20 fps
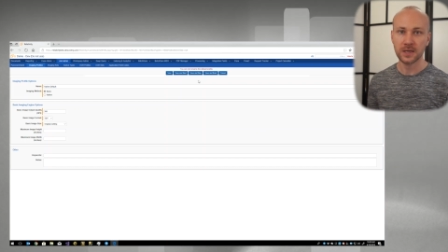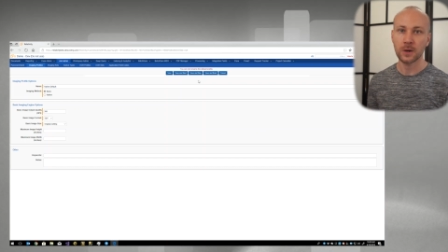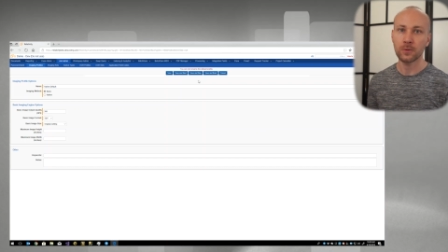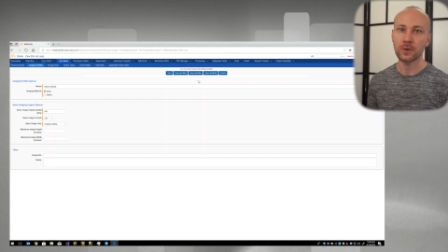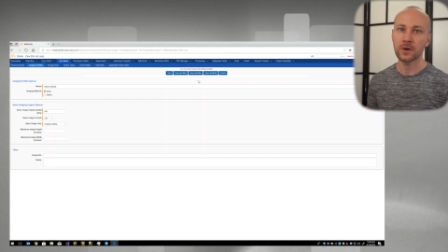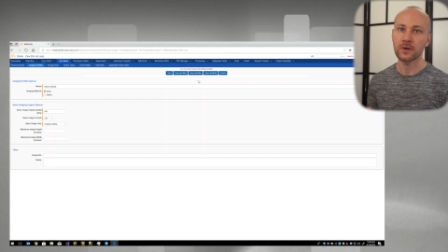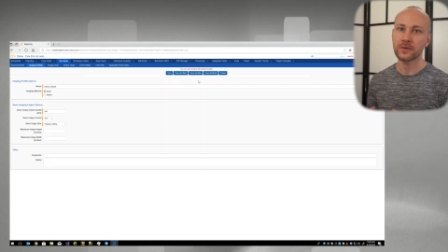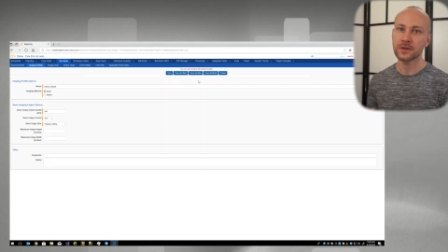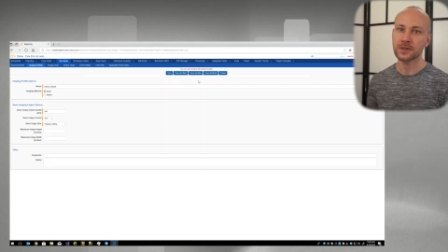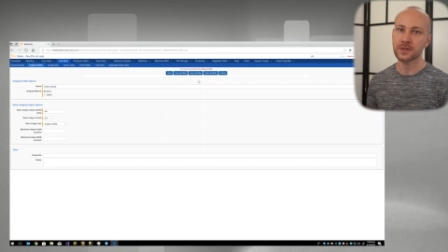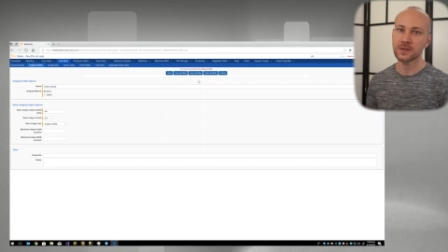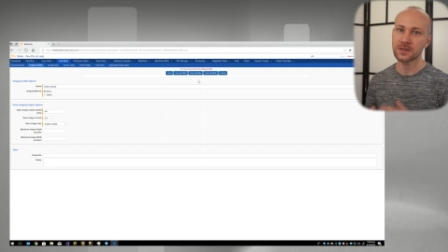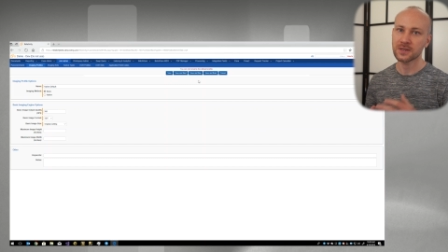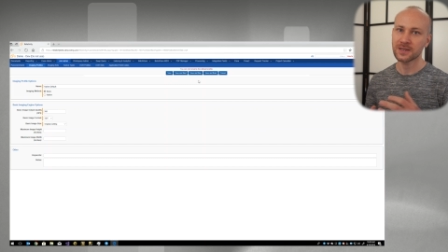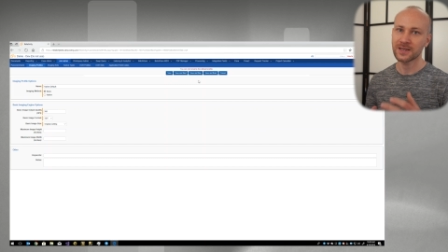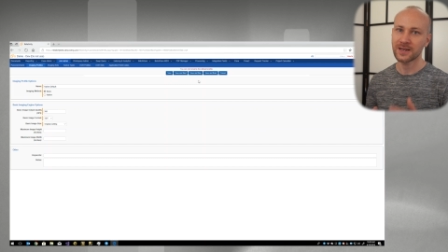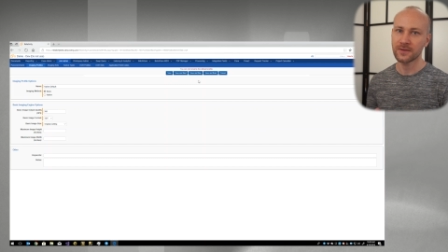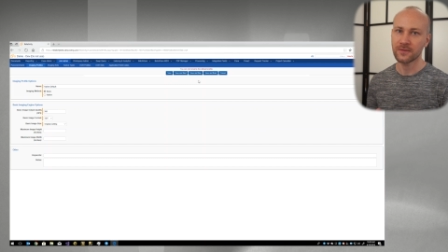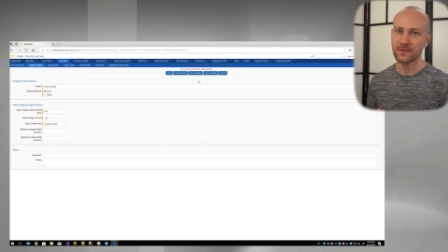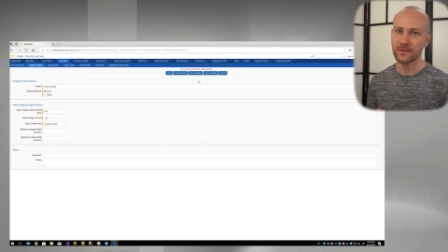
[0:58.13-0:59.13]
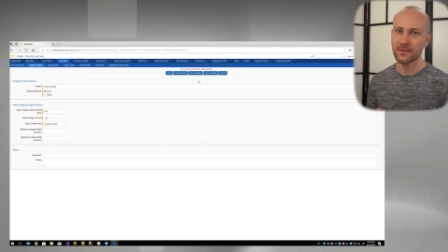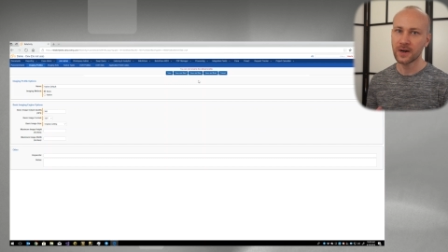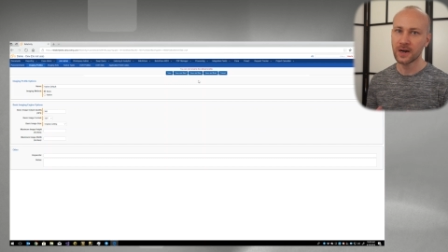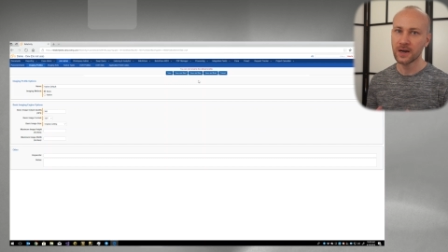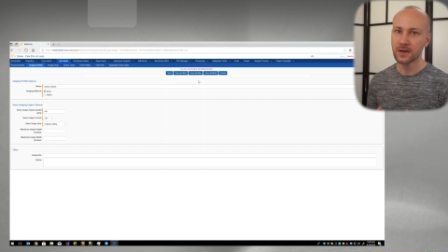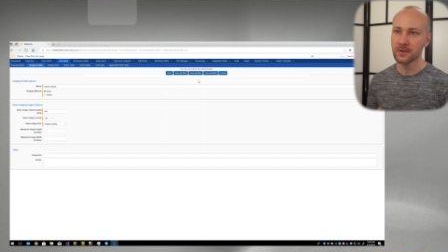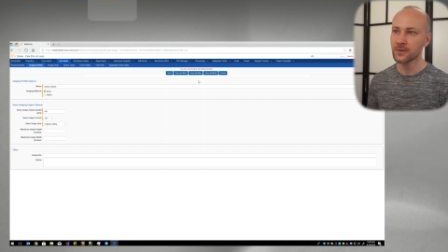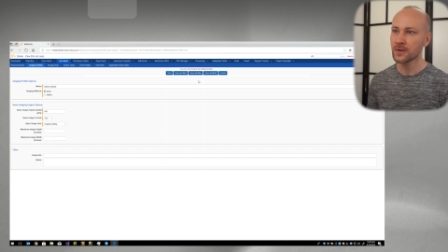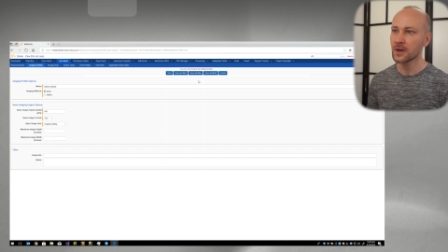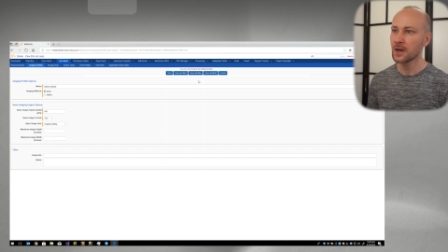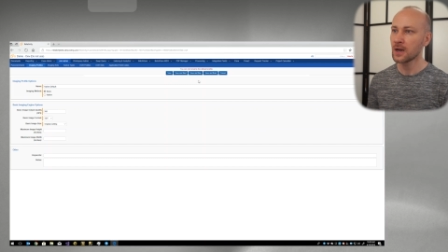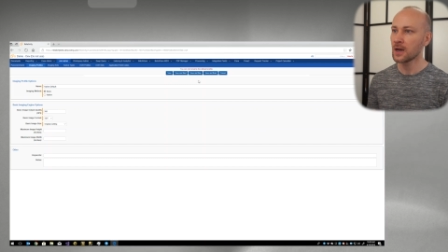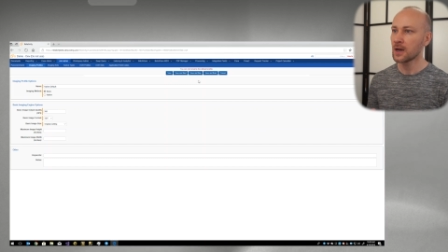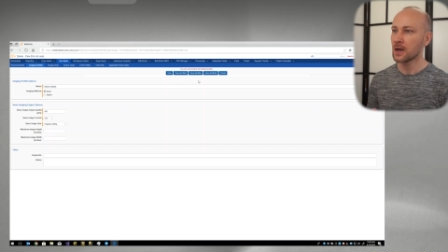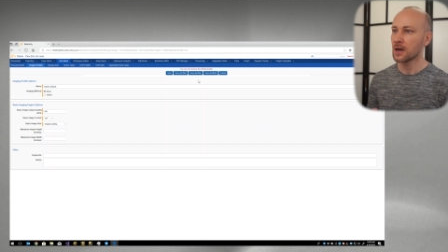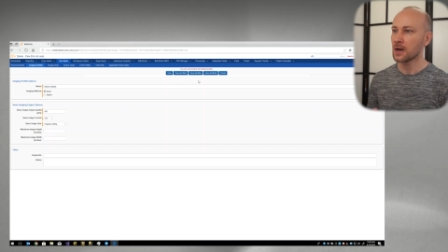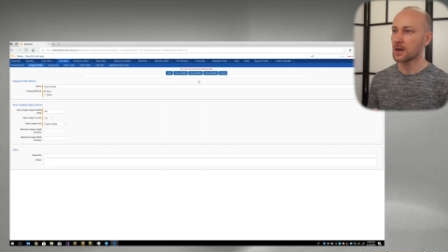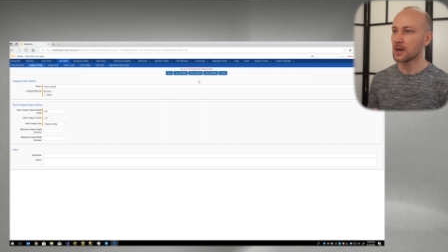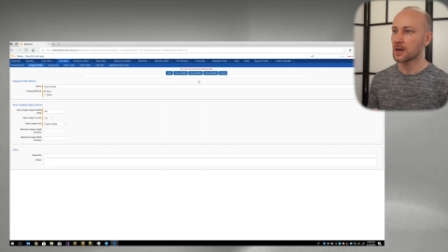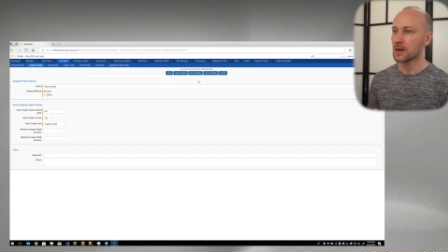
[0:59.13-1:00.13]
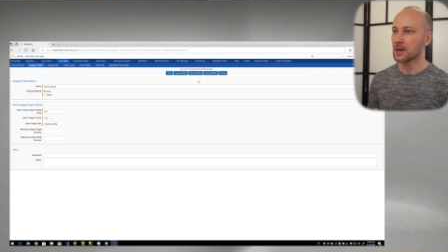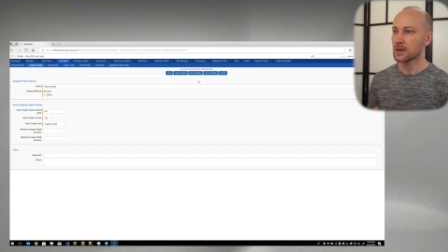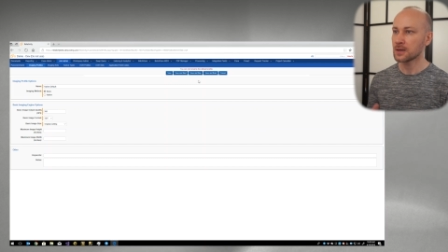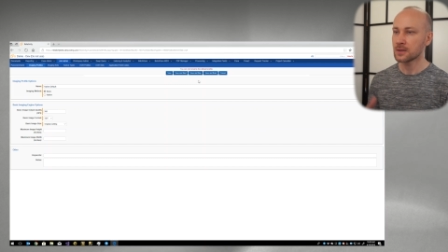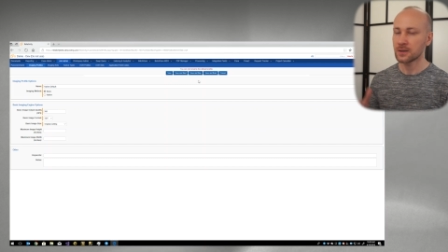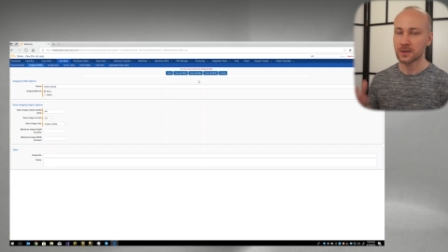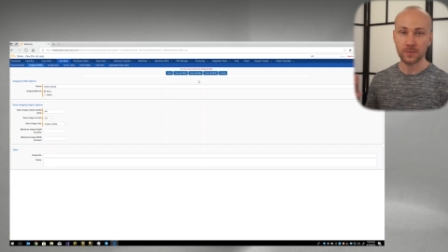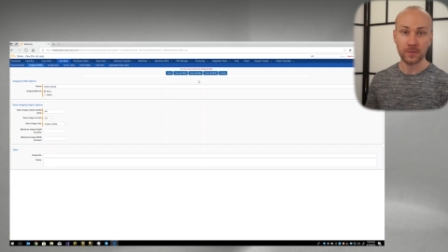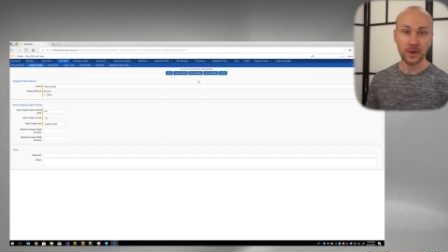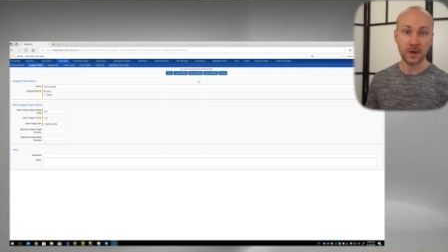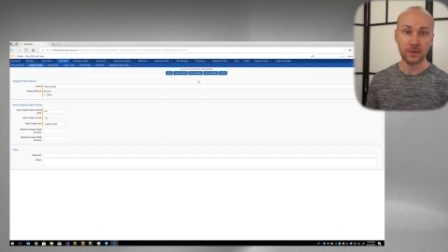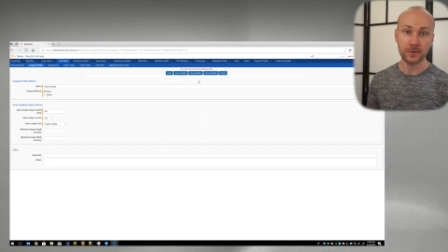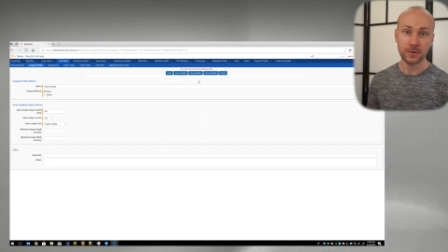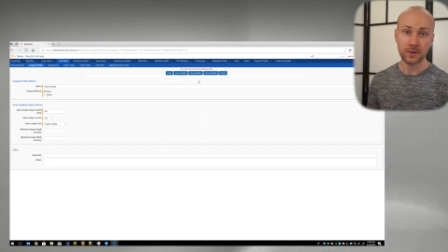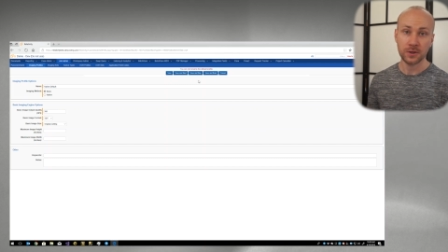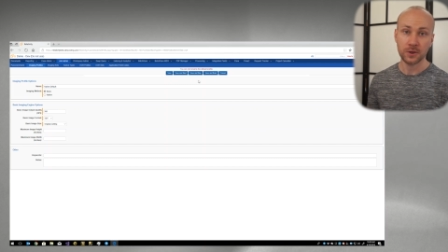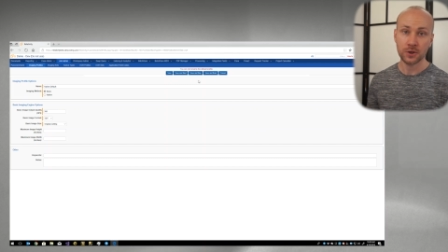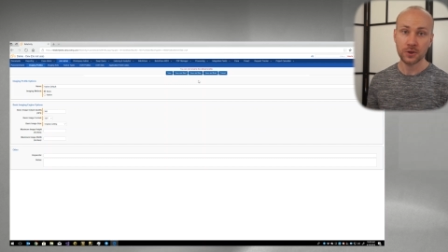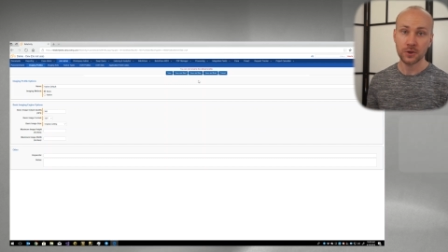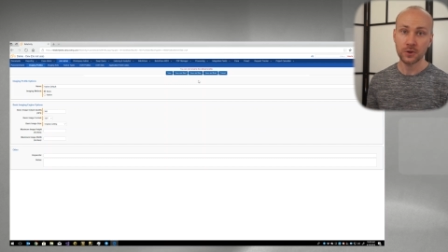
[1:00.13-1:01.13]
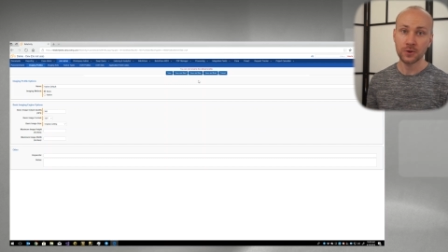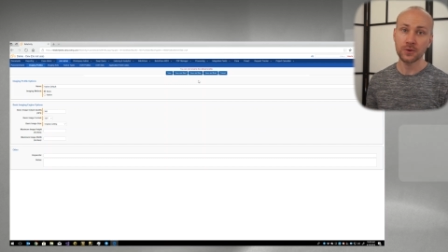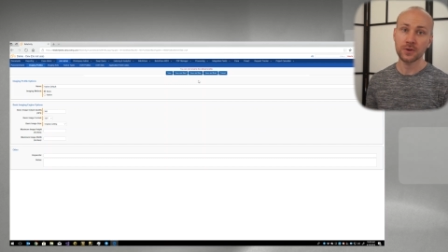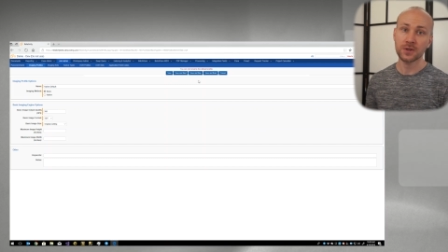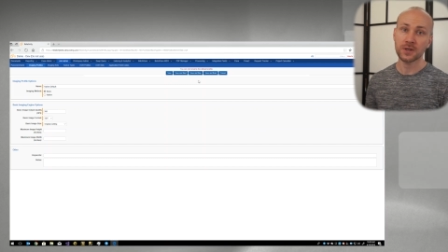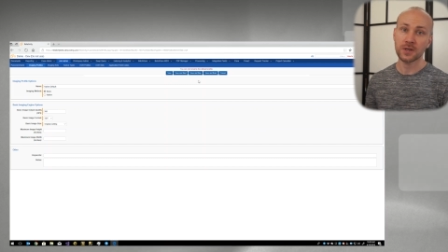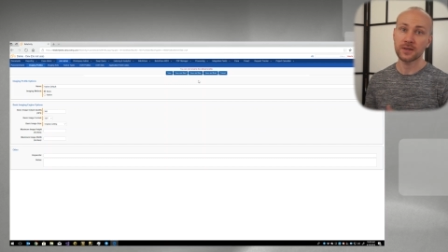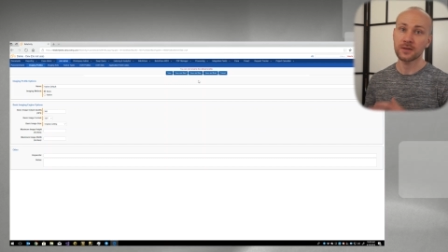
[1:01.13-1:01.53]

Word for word: However, since nine point five, uh, this bug was introduced,